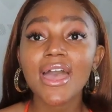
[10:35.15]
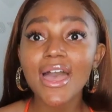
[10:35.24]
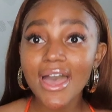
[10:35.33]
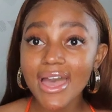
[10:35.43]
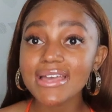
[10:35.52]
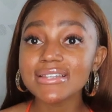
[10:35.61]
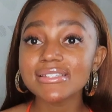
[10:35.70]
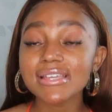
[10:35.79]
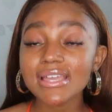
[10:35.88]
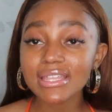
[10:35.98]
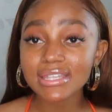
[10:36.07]
And
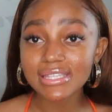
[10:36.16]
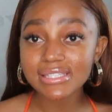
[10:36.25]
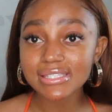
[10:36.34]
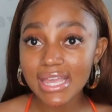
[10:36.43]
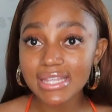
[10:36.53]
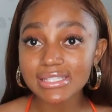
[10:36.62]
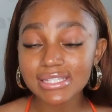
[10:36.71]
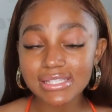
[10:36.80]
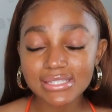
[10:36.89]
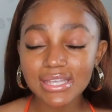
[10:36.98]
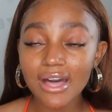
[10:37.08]
in the set
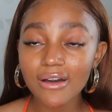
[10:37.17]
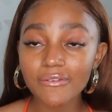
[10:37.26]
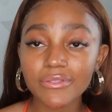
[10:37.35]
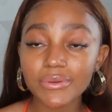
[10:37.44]
itself,